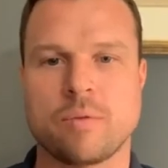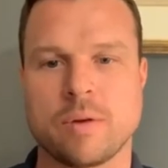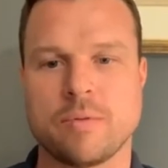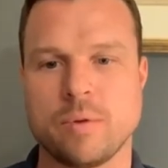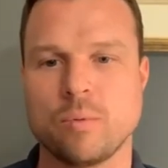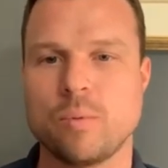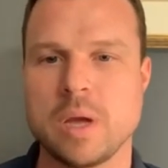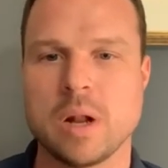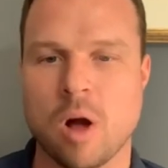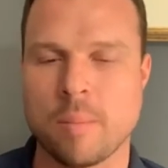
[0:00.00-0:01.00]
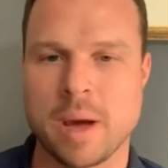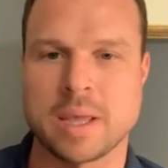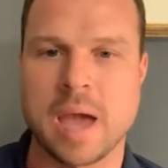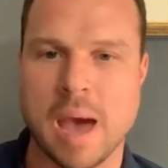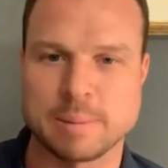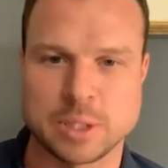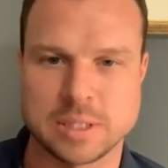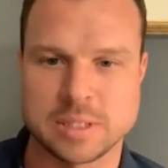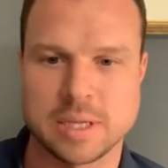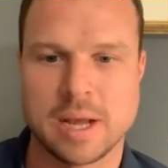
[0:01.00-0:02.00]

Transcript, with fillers: If you read all my captions,